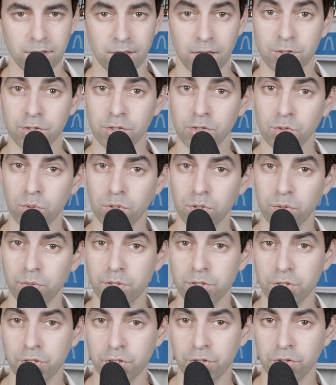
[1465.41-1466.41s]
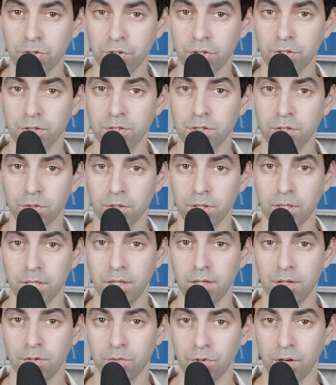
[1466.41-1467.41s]
I just want to ensure you're
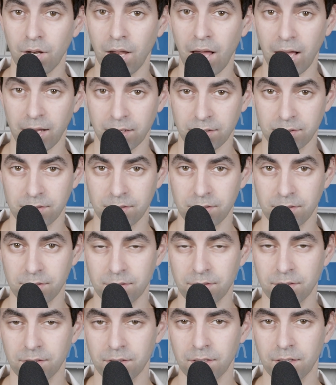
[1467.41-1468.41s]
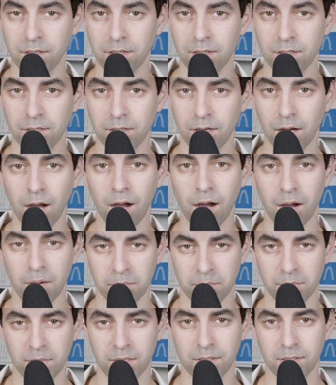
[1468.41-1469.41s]
totally relaxed,
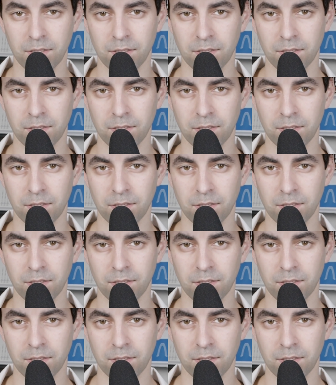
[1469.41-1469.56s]
calm,